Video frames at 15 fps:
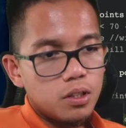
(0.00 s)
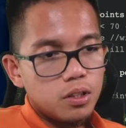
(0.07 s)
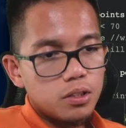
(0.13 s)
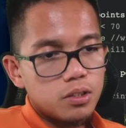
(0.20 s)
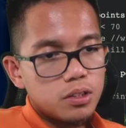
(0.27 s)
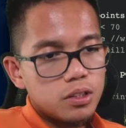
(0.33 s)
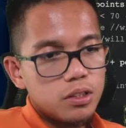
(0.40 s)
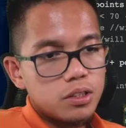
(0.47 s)

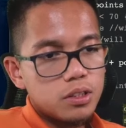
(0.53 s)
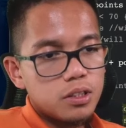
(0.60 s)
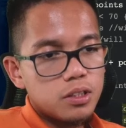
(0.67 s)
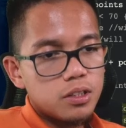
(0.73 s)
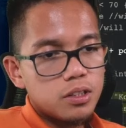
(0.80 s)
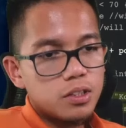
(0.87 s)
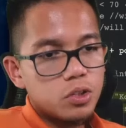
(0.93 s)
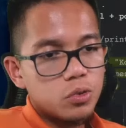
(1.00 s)
Since this
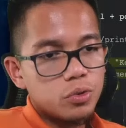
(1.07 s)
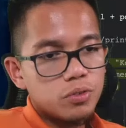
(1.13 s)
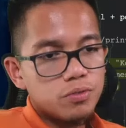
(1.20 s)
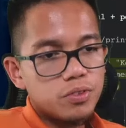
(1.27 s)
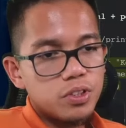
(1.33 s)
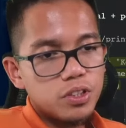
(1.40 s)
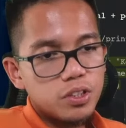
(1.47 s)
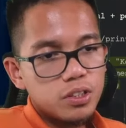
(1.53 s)
is the Swift
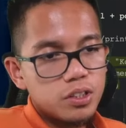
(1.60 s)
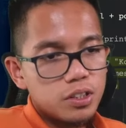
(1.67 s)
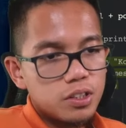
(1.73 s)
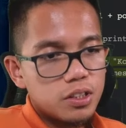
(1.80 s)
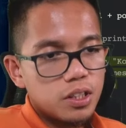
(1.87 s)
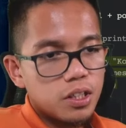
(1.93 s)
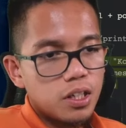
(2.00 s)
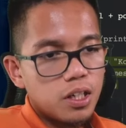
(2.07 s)
version, this is
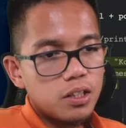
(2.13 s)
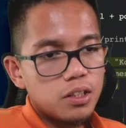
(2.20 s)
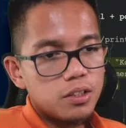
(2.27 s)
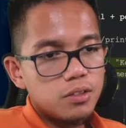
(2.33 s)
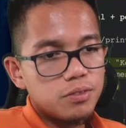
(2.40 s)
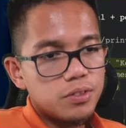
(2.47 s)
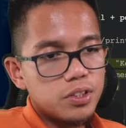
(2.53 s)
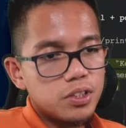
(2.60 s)
the Kotlin
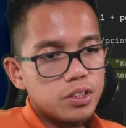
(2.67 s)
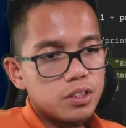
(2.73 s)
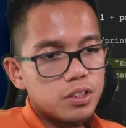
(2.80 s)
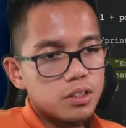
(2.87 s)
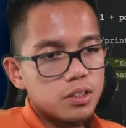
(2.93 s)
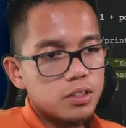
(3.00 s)
version.